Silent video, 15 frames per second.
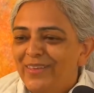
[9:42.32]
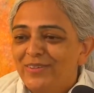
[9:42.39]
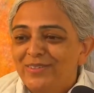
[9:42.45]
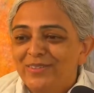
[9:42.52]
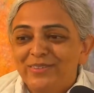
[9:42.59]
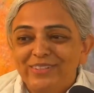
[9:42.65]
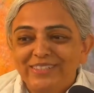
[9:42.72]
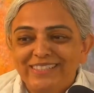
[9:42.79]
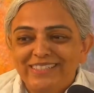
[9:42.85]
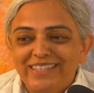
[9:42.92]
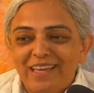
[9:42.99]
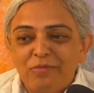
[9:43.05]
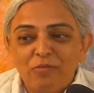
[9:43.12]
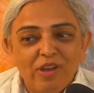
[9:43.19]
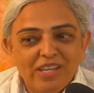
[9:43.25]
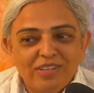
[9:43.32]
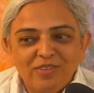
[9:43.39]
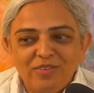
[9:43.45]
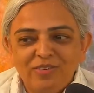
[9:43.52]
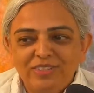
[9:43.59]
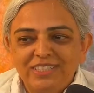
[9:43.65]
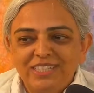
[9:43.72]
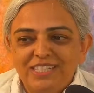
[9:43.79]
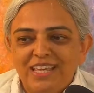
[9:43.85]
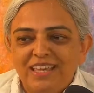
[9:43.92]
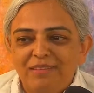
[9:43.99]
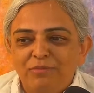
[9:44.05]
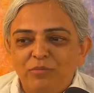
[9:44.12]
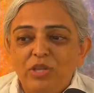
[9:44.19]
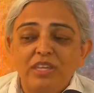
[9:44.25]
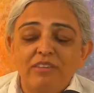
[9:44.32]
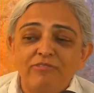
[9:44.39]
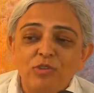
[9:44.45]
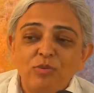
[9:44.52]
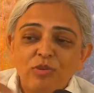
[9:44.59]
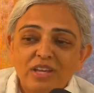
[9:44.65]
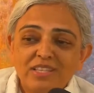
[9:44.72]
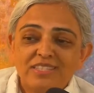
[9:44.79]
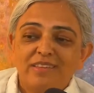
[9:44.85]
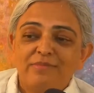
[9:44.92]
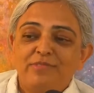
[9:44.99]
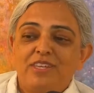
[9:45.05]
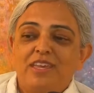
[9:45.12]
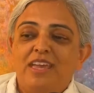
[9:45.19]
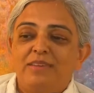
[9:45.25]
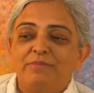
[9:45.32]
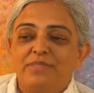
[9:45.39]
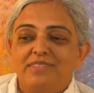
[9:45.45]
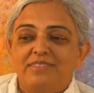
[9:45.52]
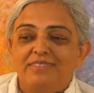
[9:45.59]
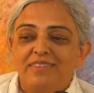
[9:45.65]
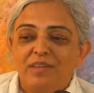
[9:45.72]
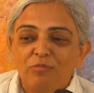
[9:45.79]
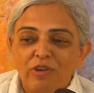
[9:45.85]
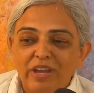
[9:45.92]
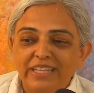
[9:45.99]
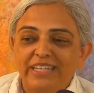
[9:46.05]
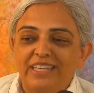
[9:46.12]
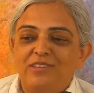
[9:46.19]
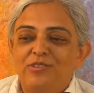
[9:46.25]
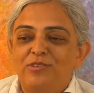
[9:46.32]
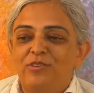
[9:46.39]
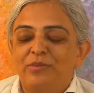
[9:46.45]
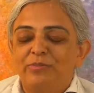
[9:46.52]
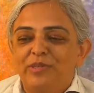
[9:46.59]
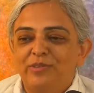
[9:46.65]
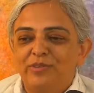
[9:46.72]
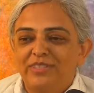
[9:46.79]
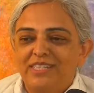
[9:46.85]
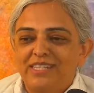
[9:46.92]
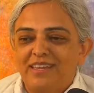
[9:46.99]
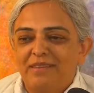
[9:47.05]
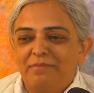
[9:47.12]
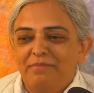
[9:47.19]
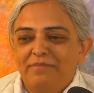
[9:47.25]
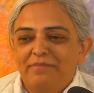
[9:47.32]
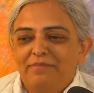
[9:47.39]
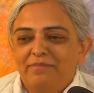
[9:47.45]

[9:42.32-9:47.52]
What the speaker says: Not all the time. Why not all the time? Well, if you are sometimes, then why can you not be all the time?